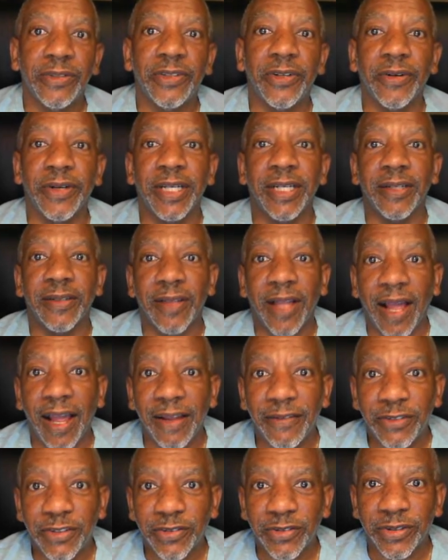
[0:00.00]
during a
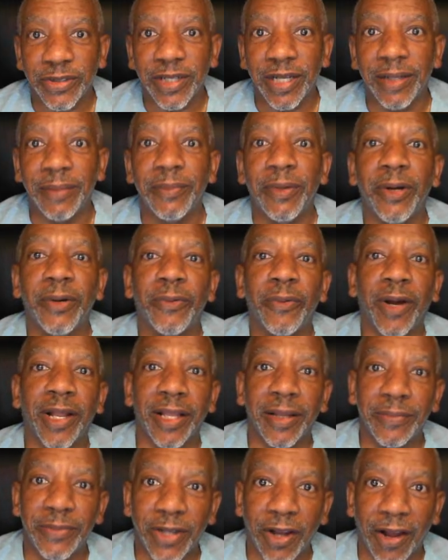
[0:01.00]
live stream while
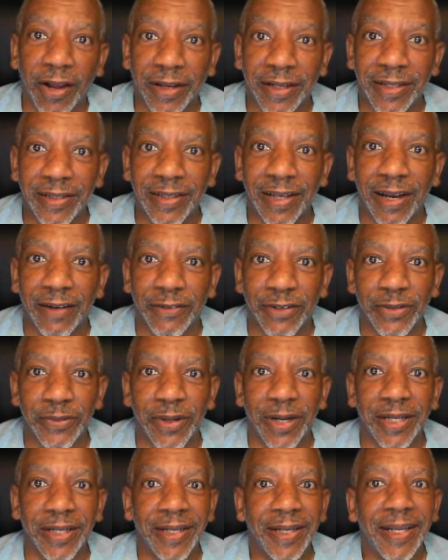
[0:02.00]
I'm talking to
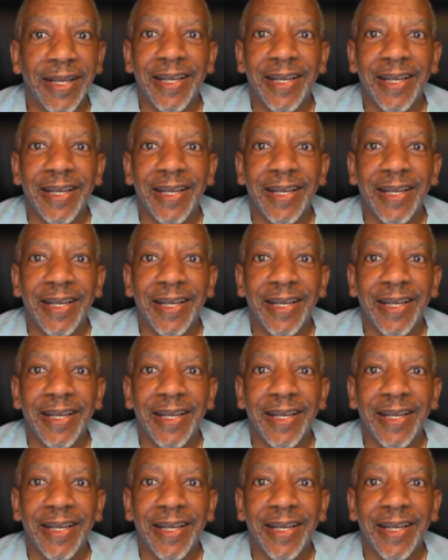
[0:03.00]
everyone.